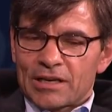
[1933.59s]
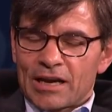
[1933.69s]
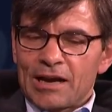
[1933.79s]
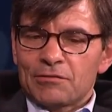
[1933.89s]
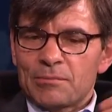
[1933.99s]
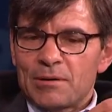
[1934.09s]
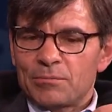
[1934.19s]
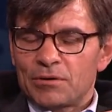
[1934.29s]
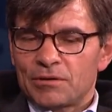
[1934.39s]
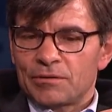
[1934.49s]
And I
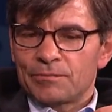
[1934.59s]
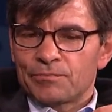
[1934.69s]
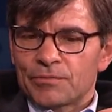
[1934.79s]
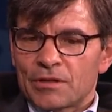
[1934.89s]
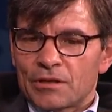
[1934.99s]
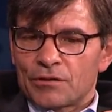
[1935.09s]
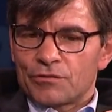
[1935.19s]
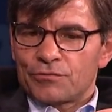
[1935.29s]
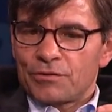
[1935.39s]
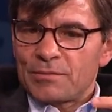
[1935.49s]
remember
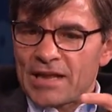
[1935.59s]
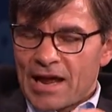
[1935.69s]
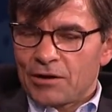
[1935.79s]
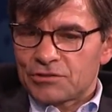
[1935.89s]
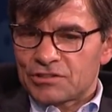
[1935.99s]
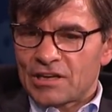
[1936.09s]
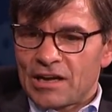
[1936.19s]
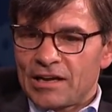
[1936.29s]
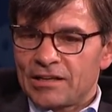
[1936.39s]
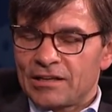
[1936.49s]
from the
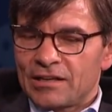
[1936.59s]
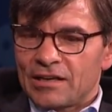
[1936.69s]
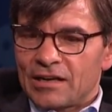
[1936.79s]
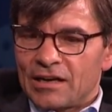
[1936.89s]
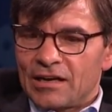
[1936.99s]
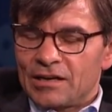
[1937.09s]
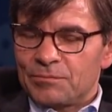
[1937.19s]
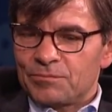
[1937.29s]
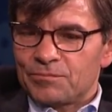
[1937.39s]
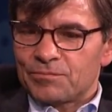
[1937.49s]
outside
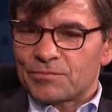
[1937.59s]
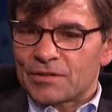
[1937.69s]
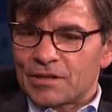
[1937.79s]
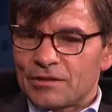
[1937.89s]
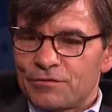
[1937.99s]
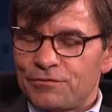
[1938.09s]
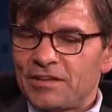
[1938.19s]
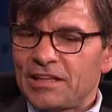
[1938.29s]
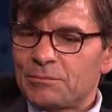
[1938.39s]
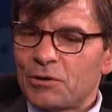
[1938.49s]

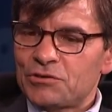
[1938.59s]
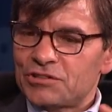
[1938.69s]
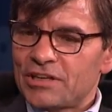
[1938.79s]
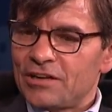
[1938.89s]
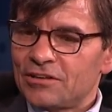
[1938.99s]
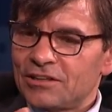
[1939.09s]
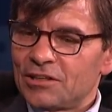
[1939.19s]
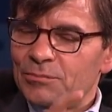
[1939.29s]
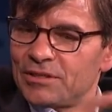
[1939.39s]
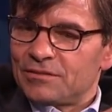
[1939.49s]
feeling most scared a little
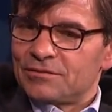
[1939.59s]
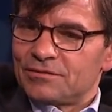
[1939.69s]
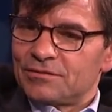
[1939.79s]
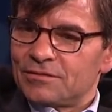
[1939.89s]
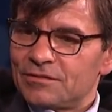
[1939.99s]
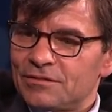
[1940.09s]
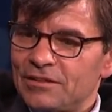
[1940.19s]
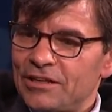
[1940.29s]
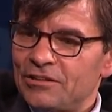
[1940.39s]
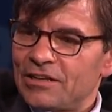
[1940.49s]
bit
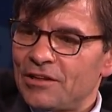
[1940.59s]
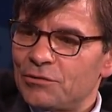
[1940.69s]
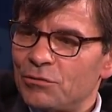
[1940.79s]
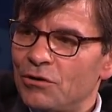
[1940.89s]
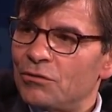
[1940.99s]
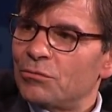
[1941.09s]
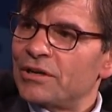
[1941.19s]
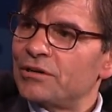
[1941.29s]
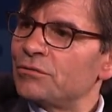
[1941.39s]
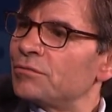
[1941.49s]
later down the road when
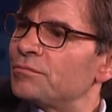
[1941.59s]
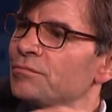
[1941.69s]
you